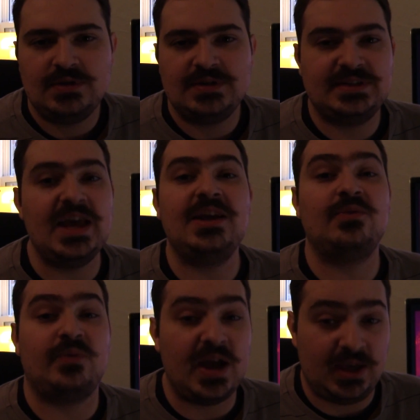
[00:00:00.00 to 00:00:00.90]
Saiyan
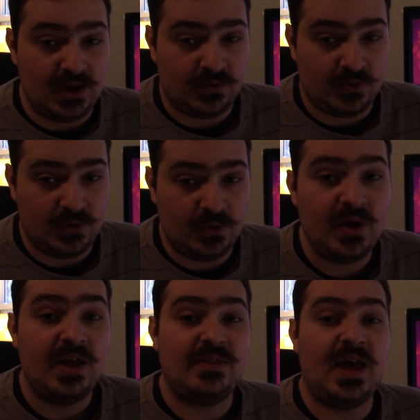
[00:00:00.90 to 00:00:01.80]
wrecking crew
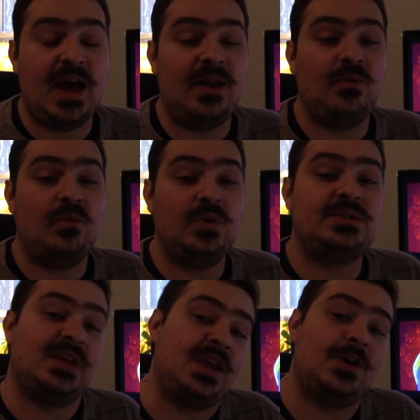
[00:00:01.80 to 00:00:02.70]
that
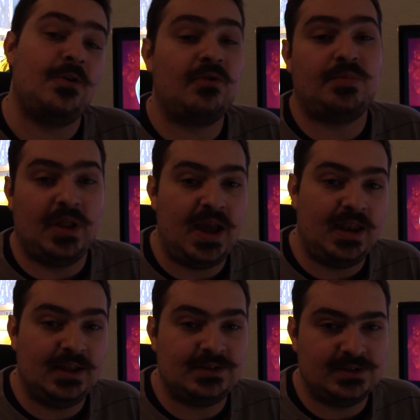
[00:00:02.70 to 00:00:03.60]
would take over
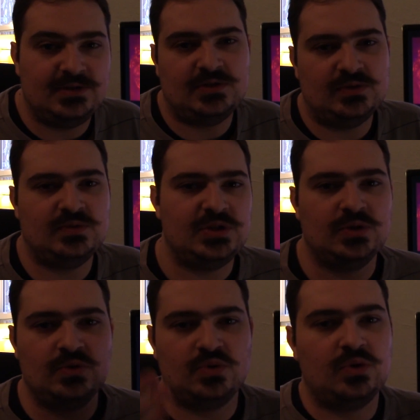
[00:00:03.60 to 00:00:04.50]
planets and do the
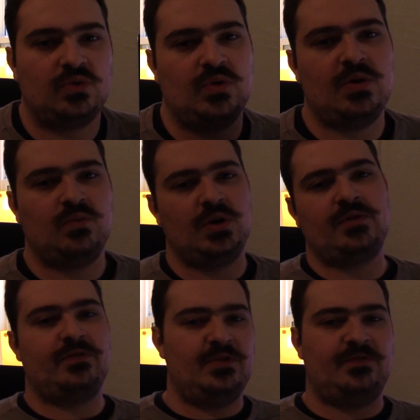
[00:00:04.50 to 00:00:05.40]
usual grunt
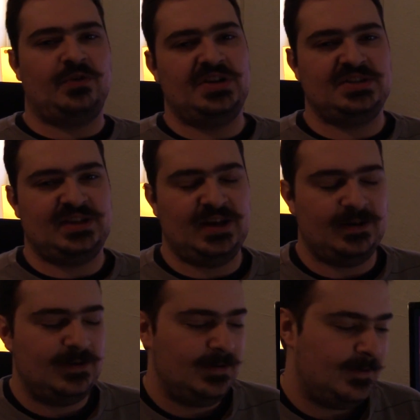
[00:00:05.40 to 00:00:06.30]
work for Frieza.